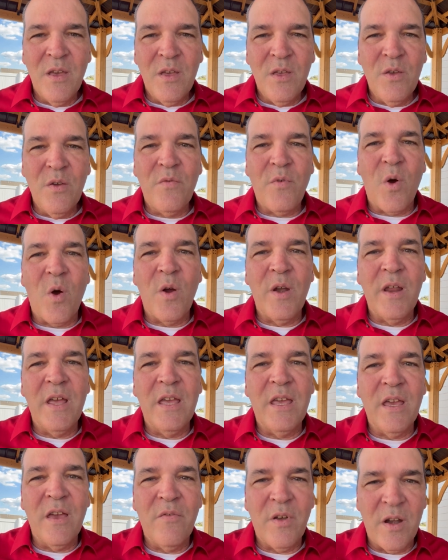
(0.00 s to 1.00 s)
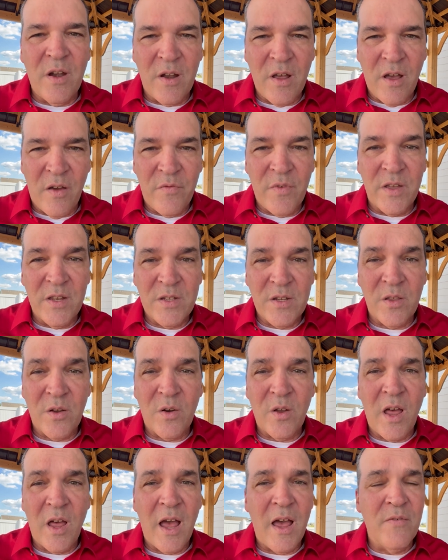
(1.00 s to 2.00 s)
You've already given enough into
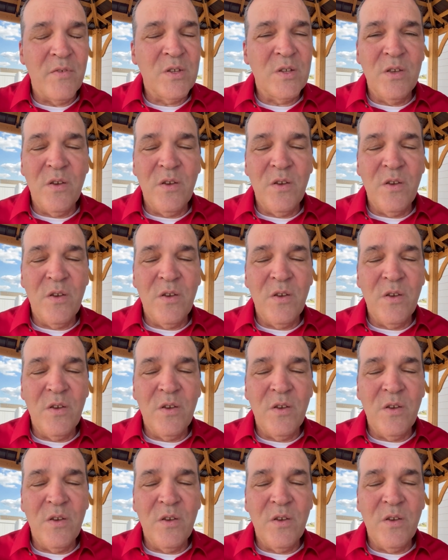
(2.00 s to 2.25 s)
their lives.